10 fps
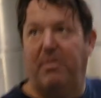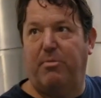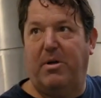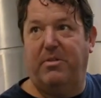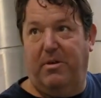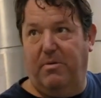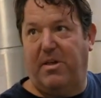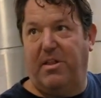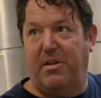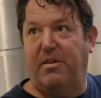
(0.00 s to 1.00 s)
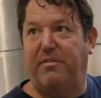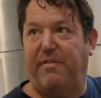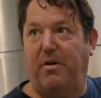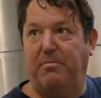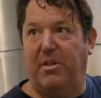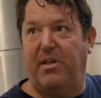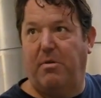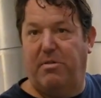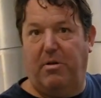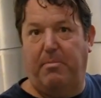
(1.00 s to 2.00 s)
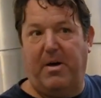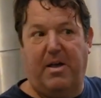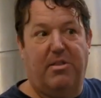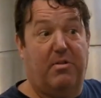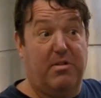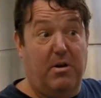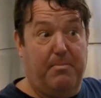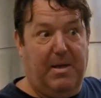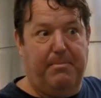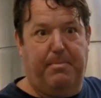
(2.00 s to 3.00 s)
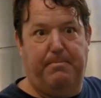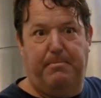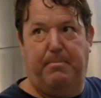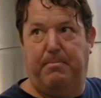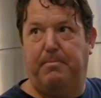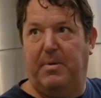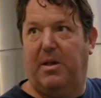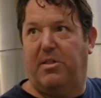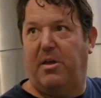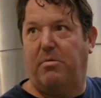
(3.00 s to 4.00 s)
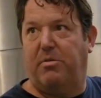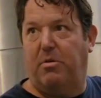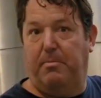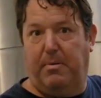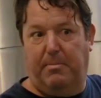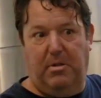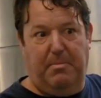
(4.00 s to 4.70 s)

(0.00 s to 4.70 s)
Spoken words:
as well that you're tasting on the phone, the CO2 bite. So it's not a big big CO2 bubble